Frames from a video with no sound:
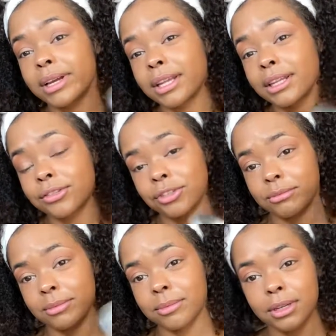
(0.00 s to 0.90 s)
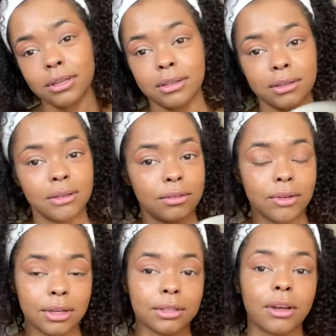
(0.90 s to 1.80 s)
list dream I'm gonna
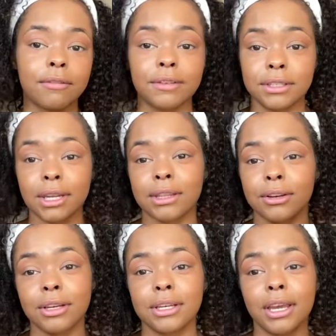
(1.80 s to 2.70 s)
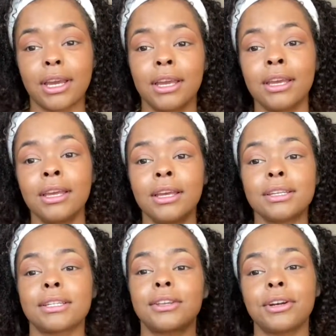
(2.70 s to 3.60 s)
cross off is that 30-day.
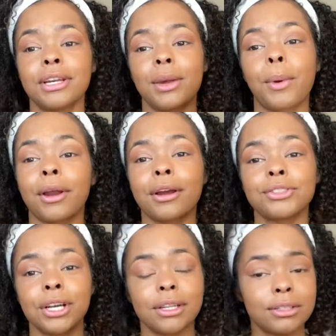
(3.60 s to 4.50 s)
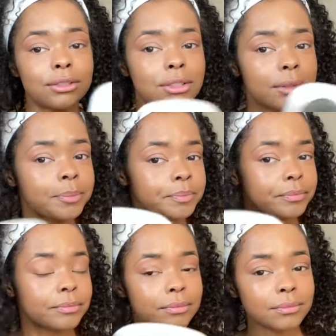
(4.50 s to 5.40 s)
It's a 30-day workout challenge.
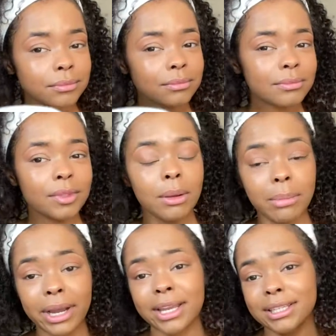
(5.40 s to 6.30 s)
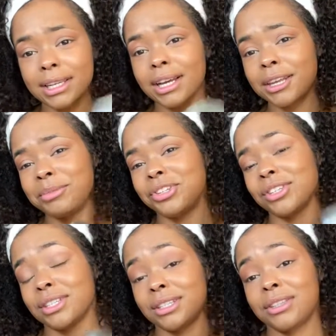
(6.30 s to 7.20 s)
But it's not gonna be
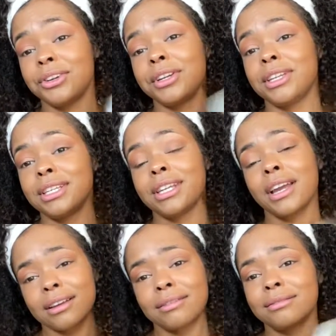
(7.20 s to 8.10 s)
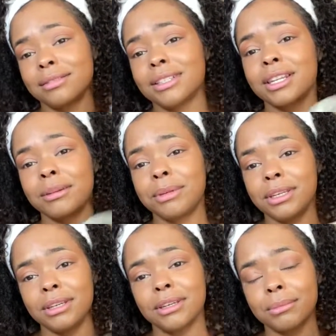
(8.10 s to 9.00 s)
just 30. It's gonna
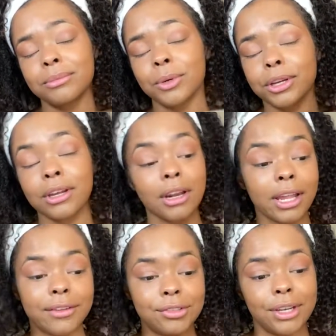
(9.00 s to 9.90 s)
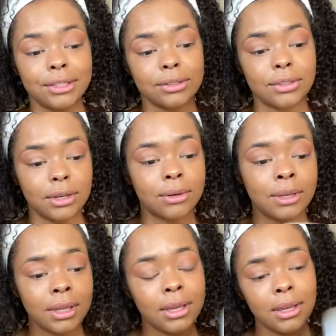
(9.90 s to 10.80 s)
be, I'm working on a life change. So
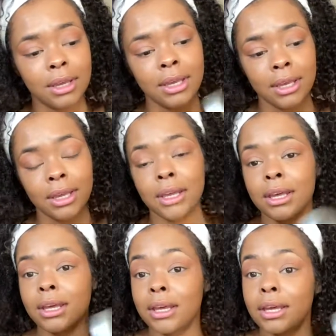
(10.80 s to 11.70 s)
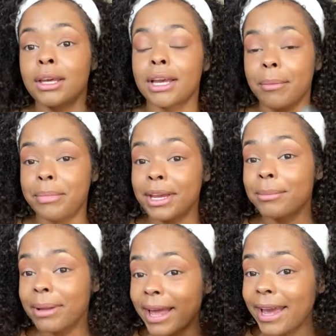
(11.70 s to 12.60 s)
got big
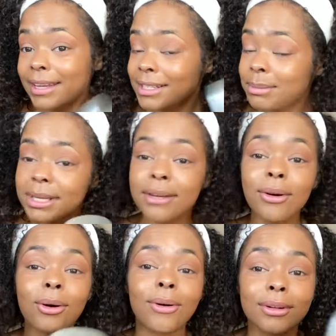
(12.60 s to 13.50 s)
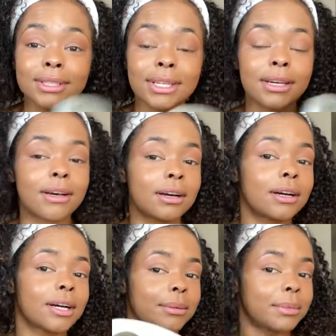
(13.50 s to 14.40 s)
plans, big goals.
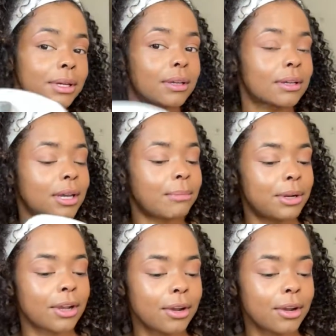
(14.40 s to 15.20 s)
I'm going